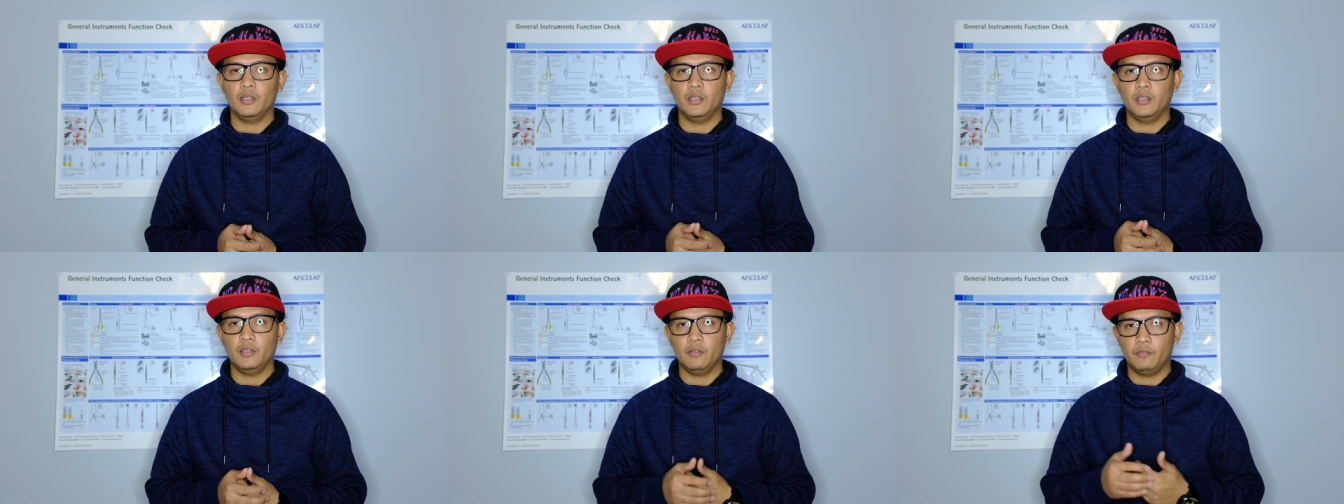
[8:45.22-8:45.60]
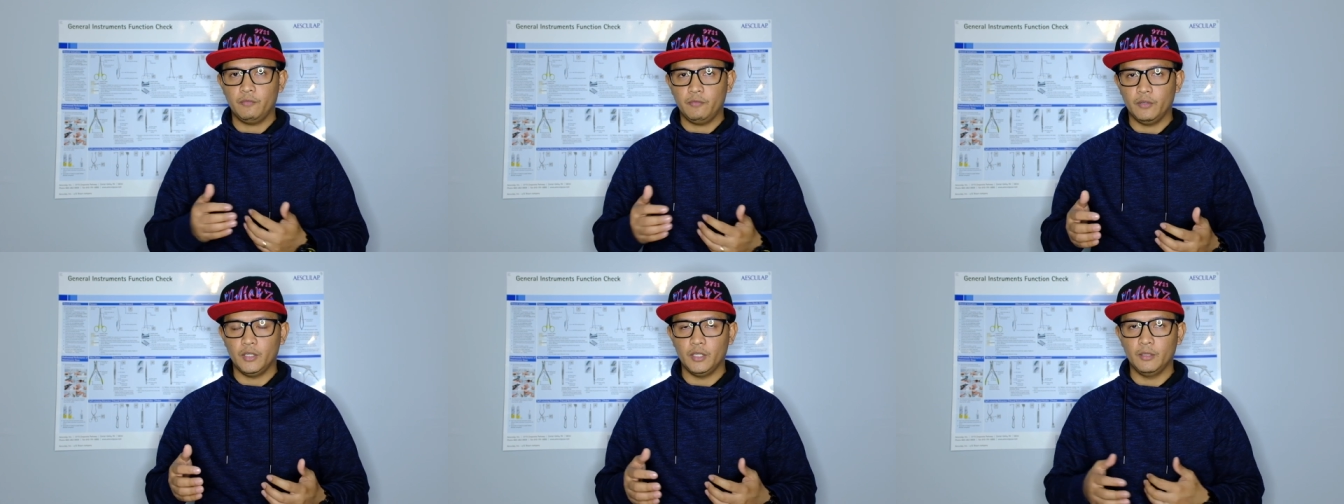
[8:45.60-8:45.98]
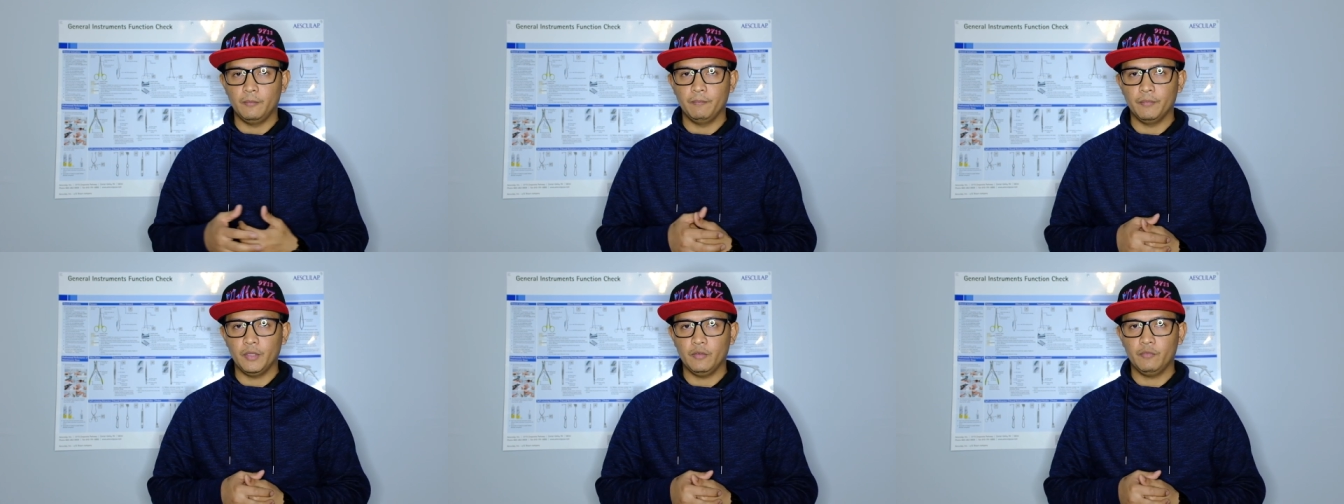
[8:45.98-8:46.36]
if
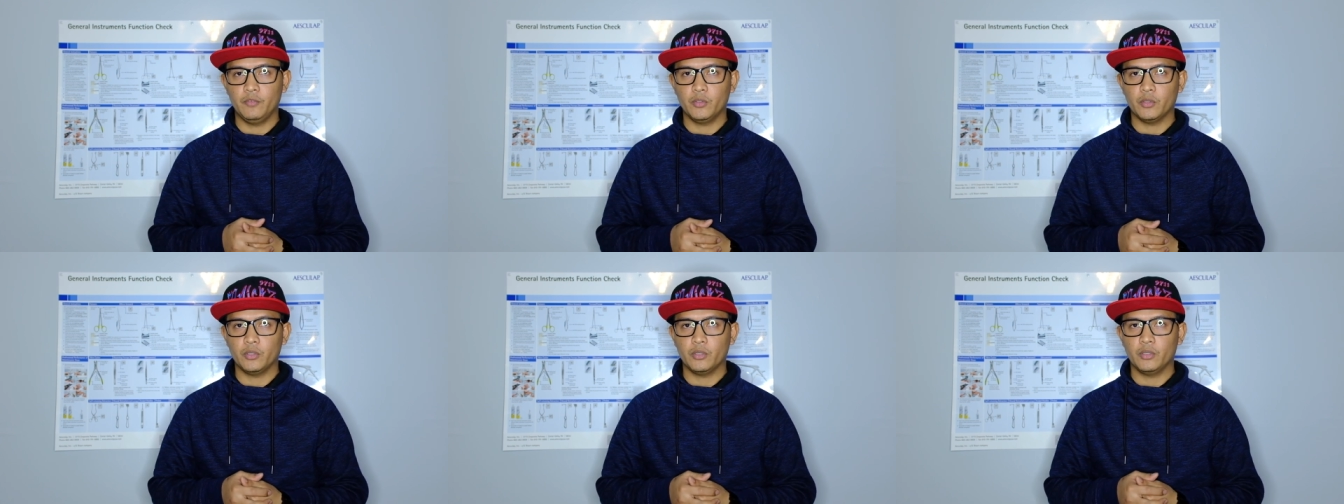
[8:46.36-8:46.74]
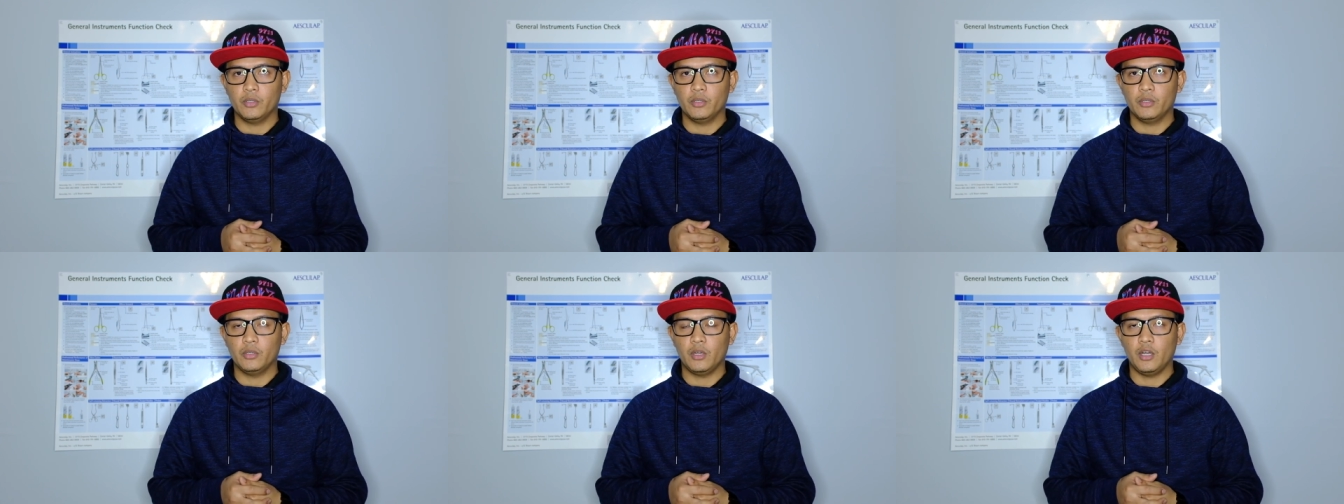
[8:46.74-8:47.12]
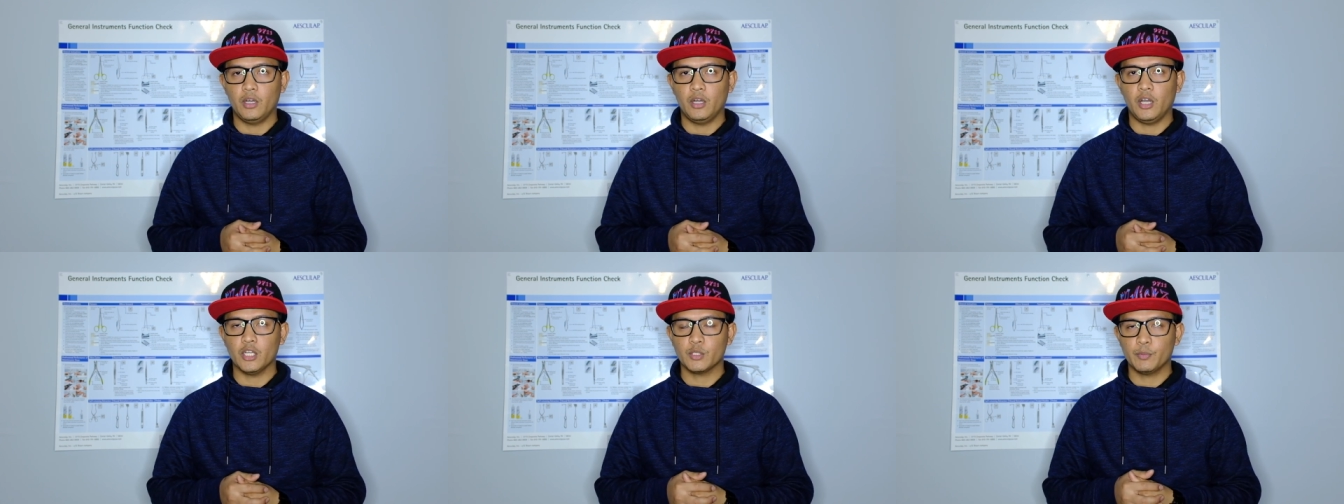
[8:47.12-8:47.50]
your
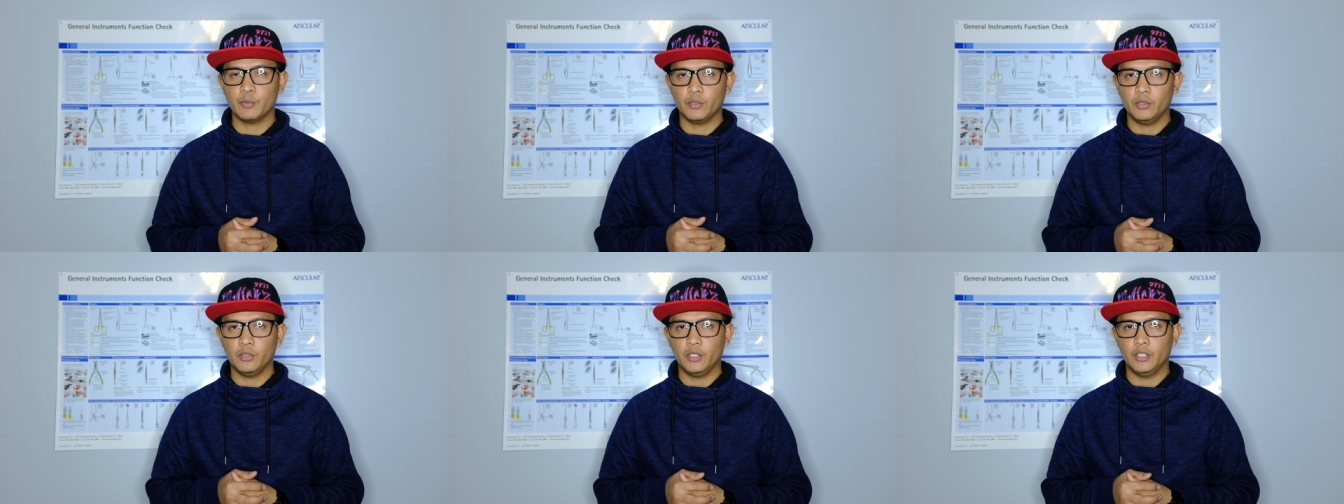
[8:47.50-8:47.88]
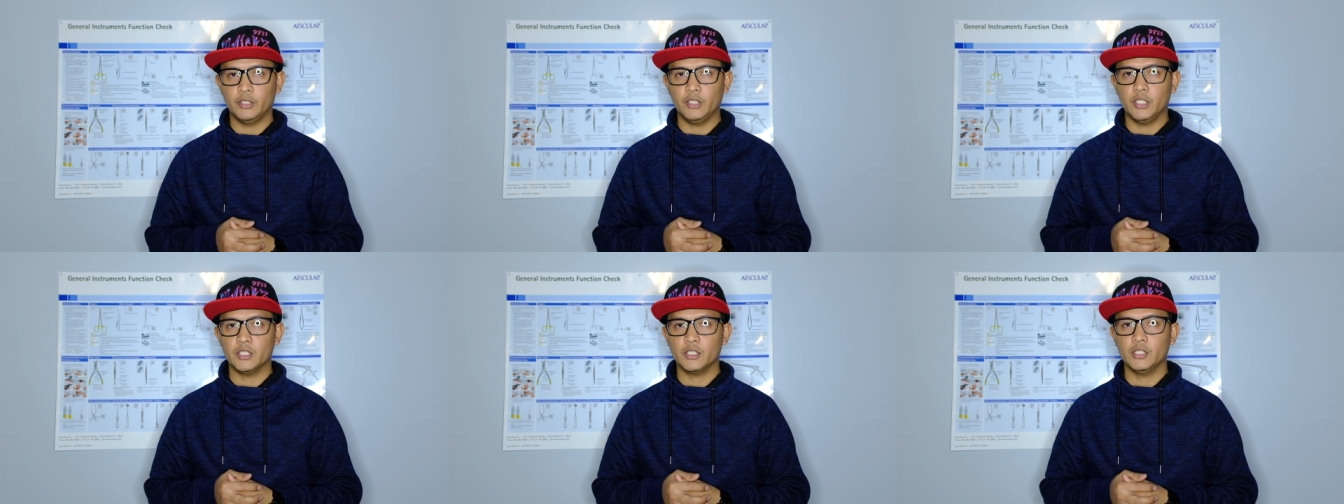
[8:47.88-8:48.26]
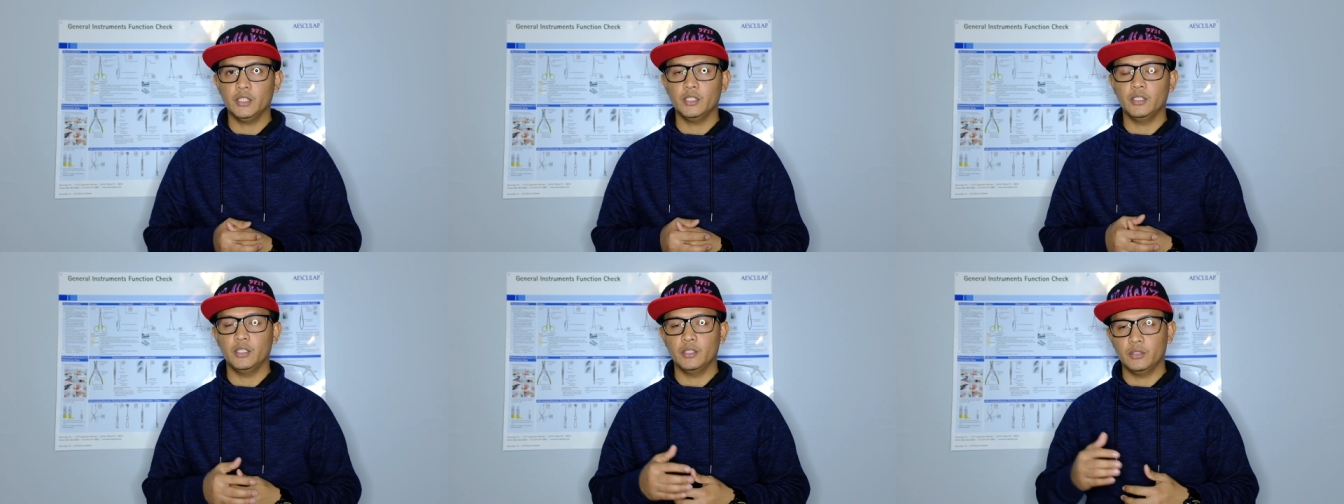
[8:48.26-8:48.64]
hospital does
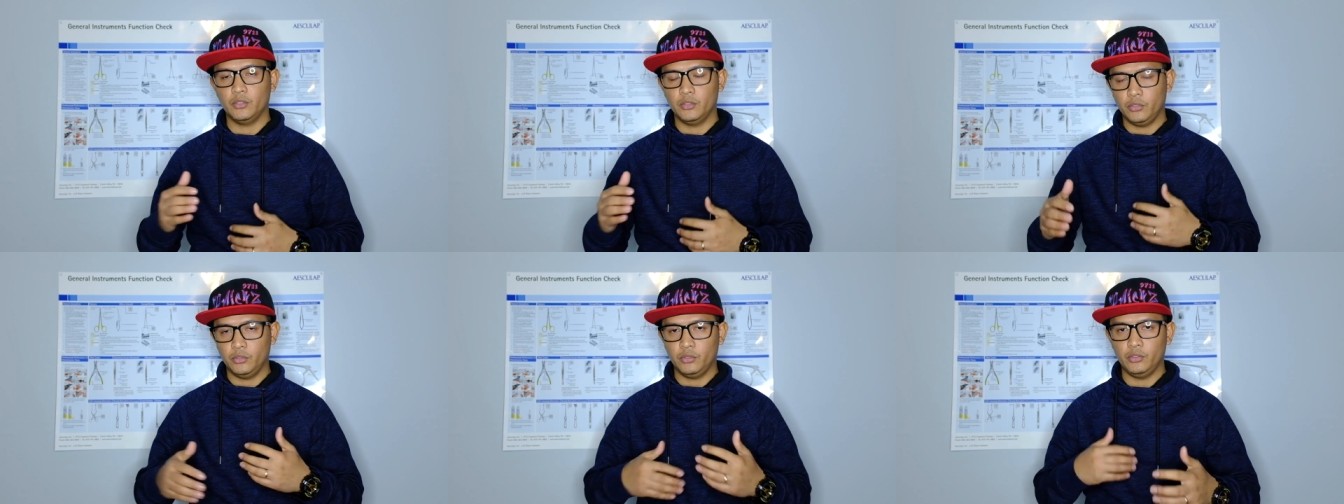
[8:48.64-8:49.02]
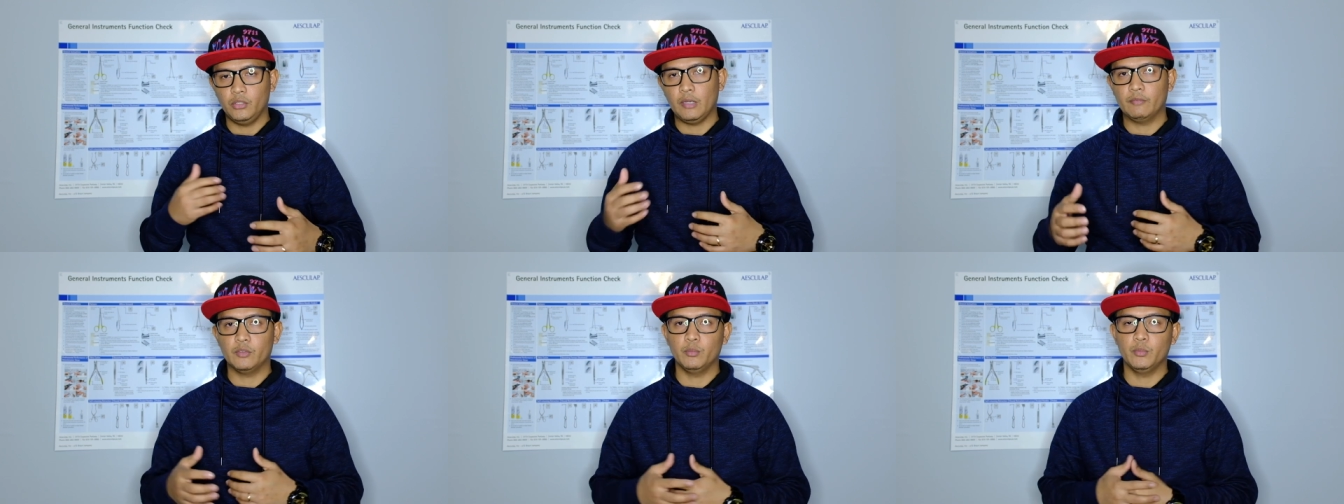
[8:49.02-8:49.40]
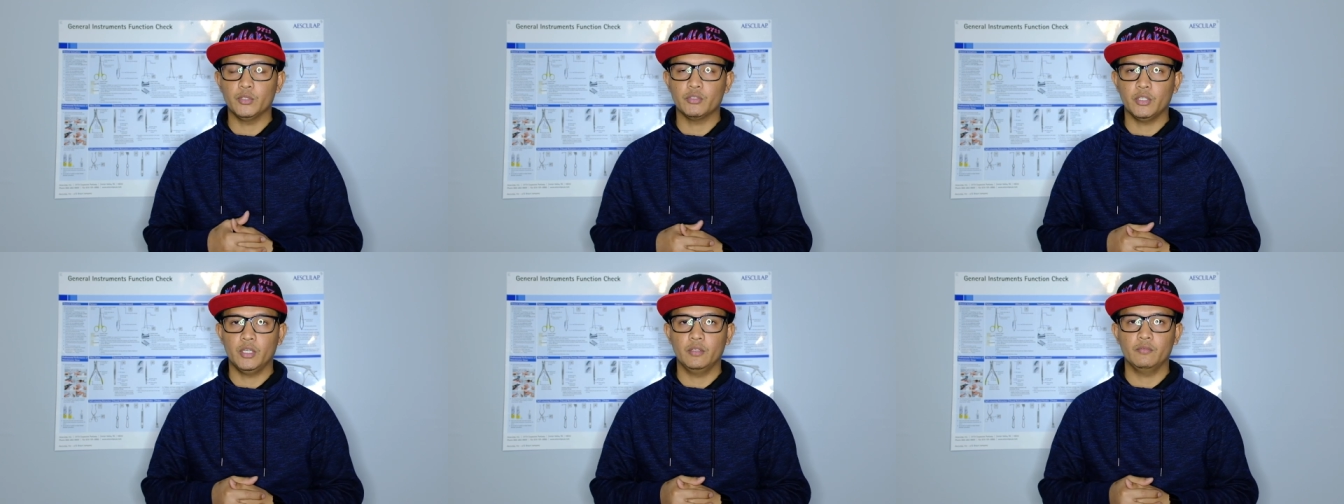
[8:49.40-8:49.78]
it, then you have to be
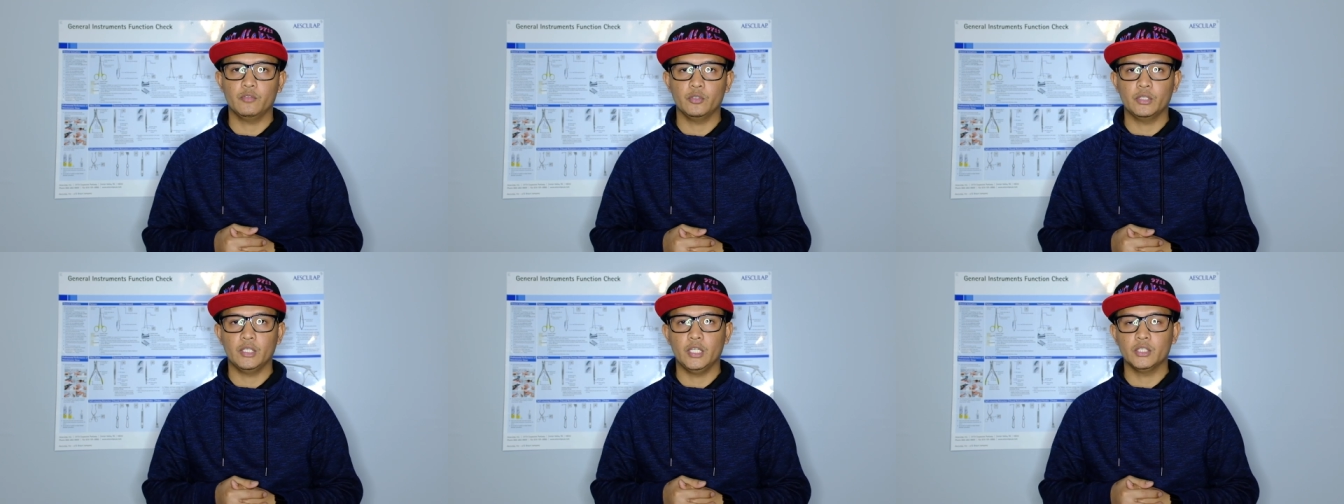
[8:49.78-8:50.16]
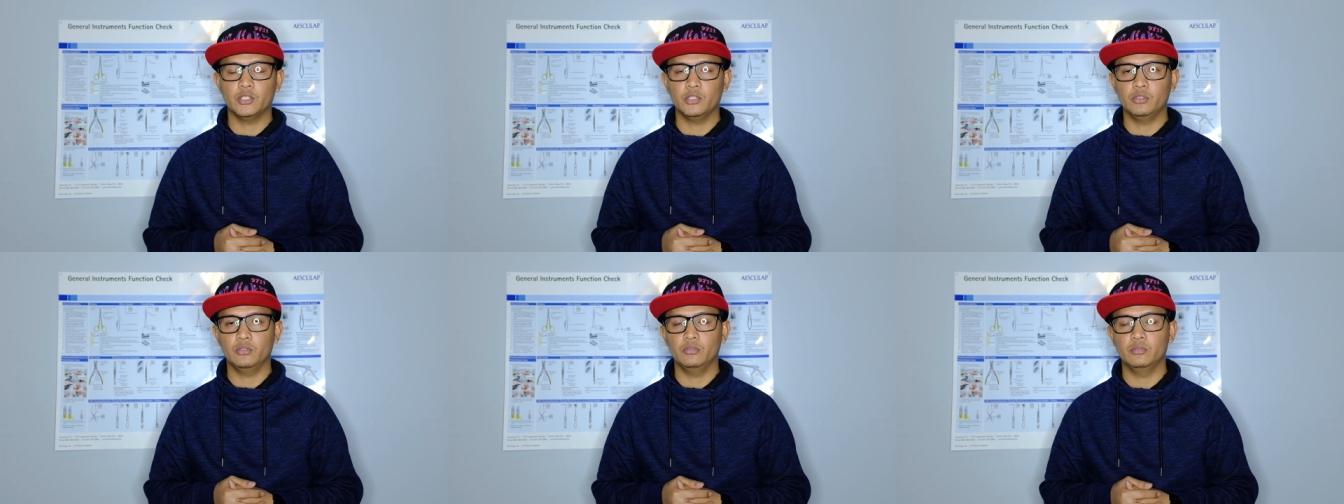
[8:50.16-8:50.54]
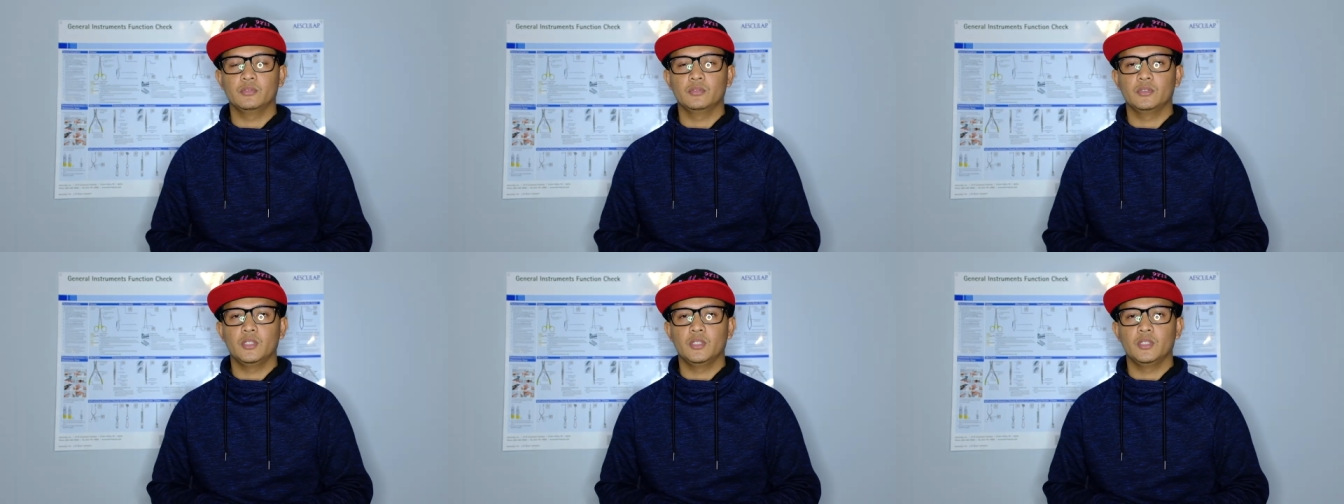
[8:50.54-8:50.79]
trained for that too.